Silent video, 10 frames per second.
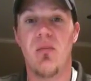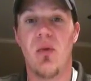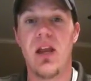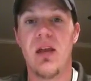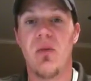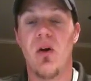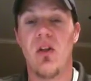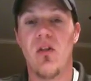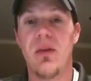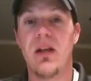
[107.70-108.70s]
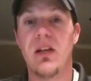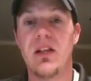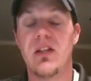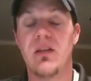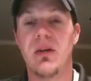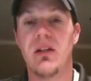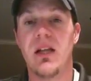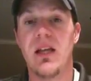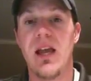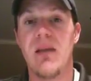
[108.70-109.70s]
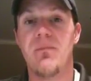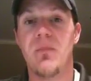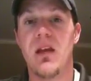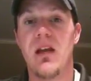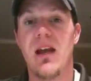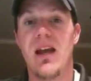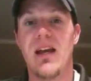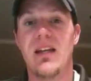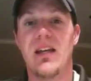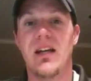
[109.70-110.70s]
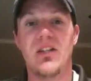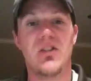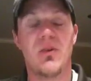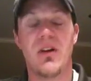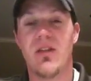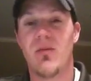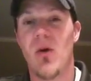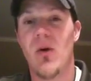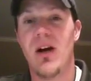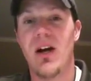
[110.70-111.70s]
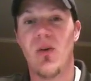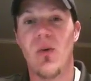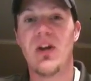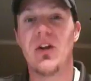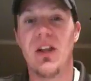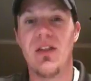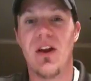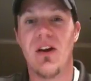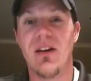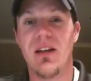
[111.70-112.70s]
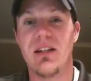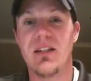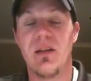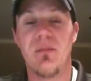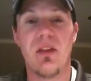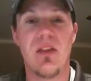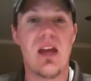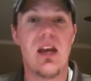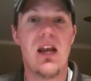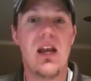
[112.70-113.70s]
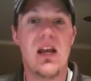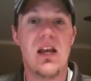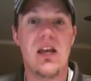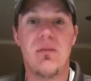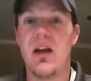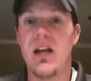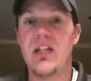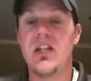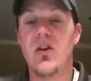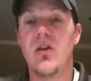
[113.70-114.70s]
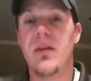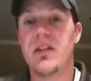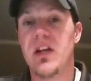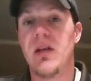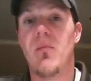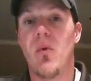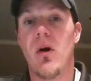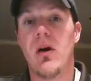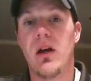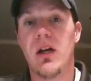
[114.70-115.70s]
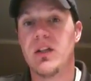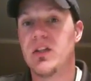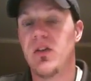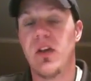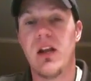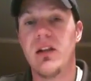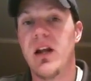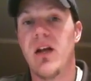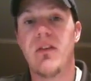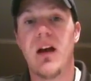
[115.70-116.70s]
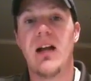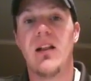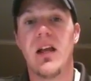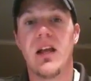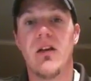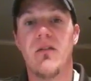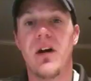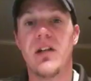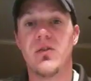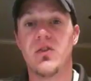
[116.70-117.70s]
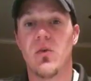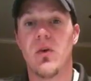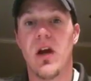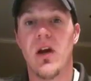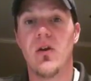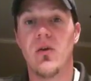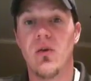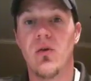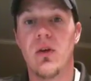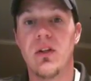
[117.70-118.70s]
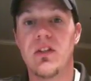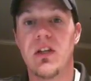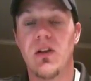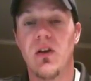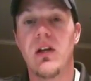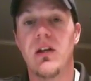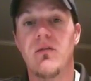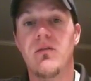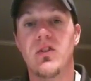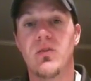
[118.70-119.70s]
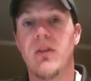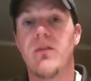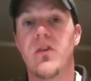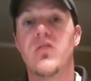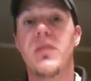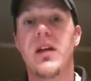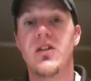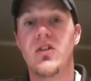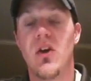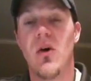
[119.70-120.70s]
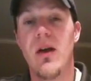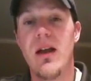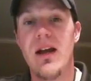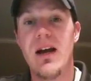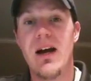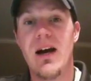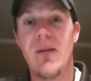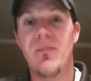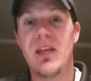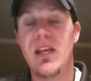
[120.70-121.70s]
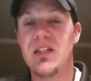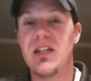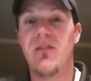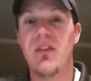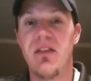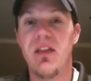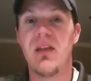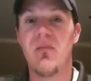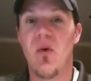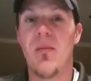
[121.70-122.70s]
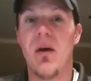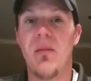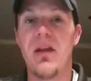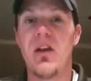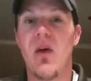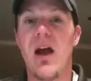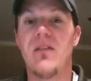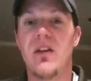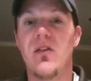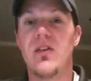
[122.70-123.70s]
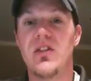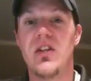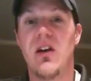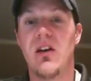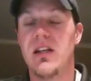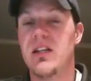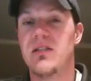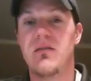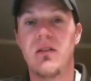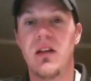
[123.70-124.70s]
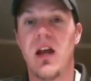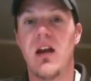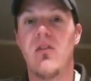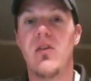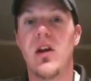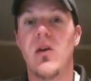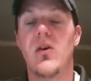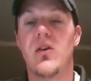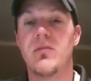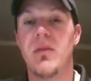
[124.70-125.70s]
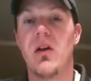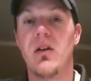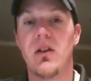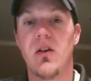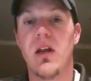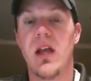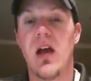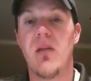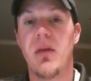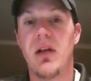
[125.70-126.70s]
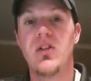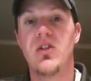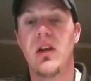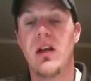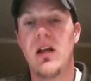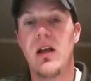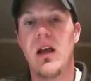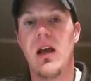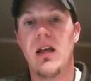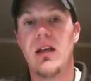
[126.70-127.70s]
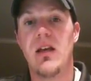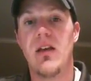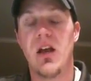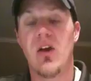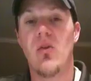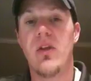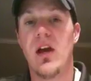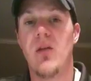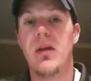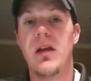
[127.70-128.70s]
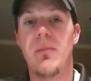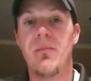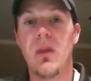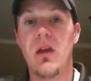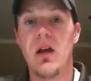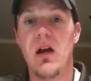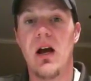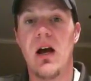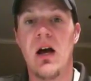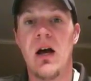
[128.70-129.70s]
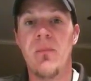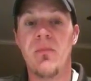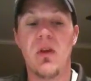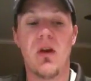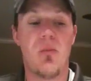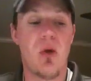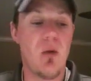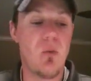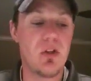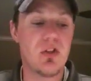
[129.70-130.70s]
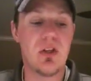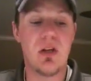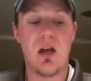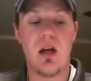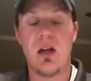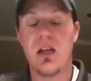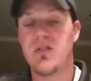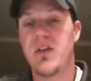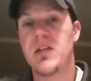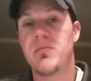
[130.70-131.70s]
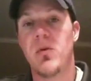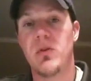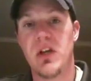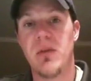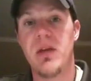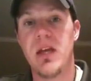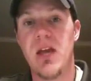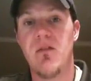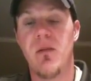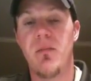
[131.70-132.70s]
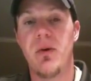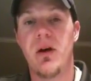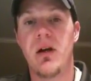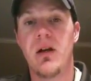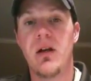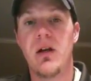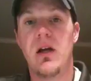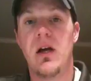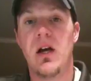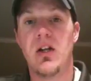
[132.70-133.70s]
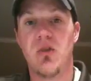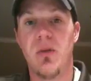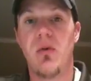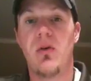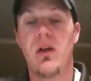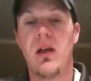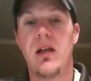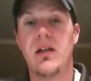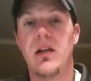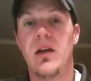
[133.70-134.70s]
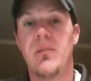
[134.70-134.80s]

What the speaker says: breaking ball in the big leagues in a big league game, and just wanted to throw a wrinkle in there. And it's something that he might need to do to mix it up more because you'll get a leadoff guy like an Alfonso Soriano who is looking to swing first pitch. So he's definitely thinking about being craftier this year, and he's got another year under his belt and learning how to pitch, and that can only help him. Brian Wilson, his fastball was up. He gave up a triple and